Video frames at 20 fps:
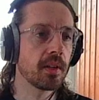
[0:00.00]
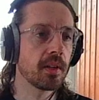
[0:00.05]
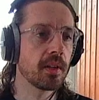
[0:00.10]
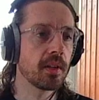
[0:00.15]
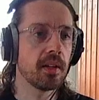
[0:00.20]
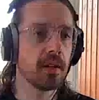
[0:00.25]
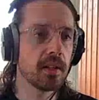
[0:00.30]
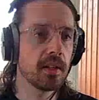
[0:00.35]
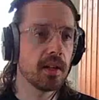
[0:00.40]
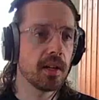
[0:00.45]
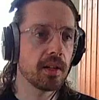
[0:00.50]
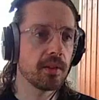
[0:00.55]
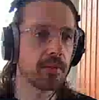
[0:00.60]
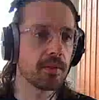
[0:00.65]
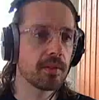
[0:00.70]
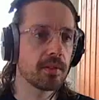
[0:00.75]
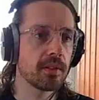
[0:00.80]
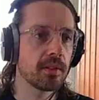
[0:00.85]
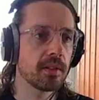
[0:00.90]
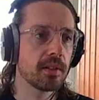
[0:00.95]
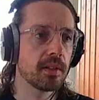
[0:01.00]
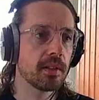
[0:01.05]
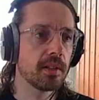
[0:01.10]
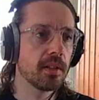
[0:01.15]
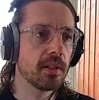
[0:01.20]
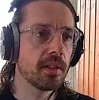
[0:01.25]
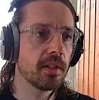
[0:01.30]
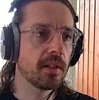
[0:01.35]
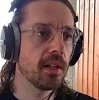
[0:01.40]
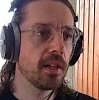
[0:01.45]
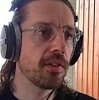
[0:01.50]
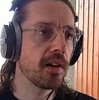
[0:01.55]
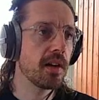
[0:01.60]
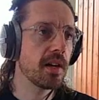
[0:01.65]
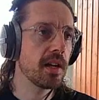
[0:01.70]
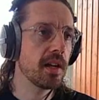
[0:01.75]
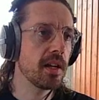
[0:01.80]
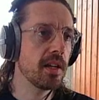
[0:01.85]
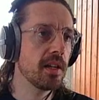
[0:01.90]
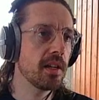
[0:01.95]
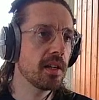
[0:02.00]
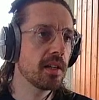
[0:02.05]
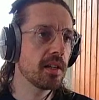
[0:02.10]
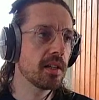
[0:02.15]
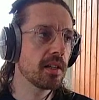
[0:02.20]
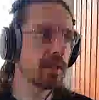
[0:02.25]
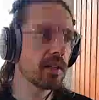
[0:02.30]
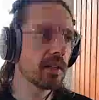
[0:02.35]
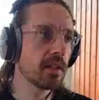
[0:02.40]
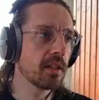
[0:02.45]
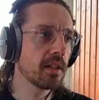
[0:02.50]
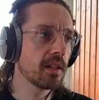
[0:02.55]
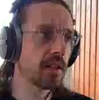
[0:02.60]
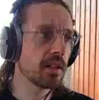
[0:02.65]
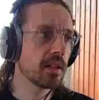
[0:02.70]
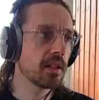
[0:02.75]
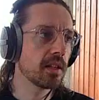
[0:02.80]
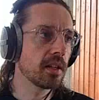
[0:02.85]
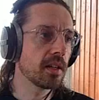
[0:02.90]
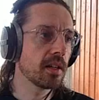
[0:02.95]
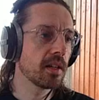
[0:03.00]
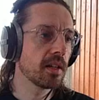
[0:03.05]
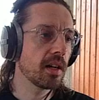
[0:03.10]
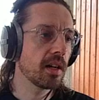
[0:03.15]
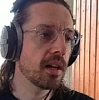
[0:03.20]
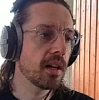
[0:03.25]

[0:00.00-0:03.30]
Now if I hide